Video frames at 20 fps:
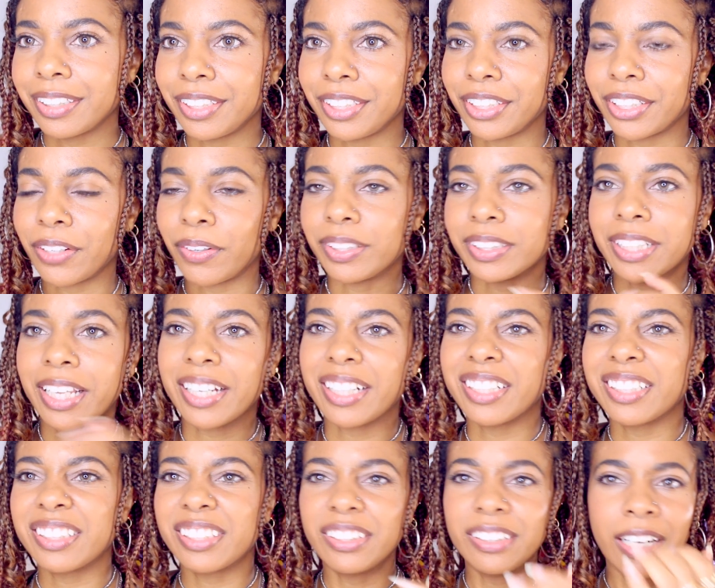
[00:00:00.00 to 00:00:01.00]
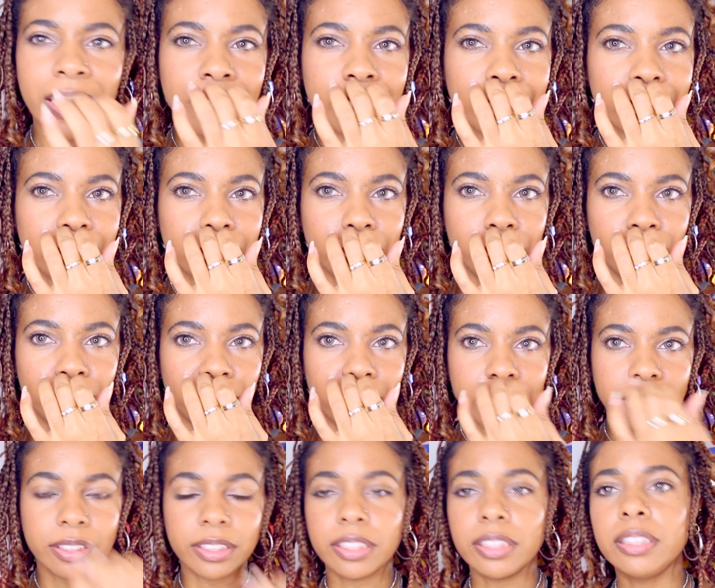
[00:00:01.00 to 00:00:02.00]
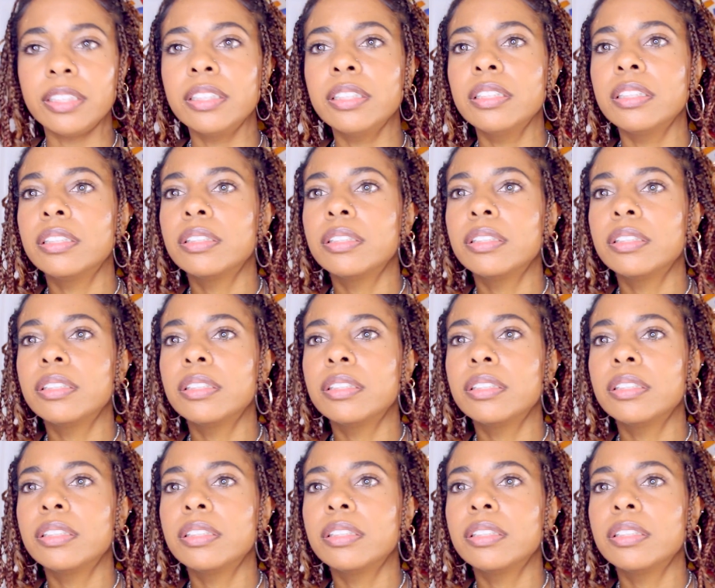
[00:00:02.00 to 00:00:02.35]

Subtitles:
you know, it's like, they're not like too crazy.